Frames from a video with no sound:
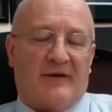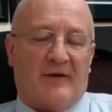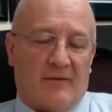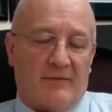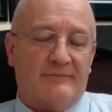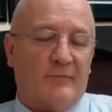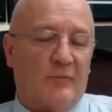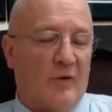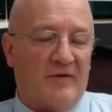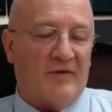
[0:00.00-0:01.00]

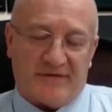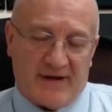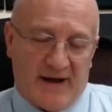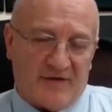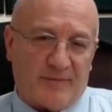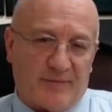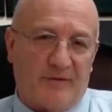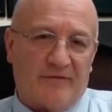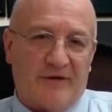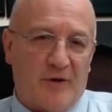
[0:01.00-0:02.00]
we all visit hospitals,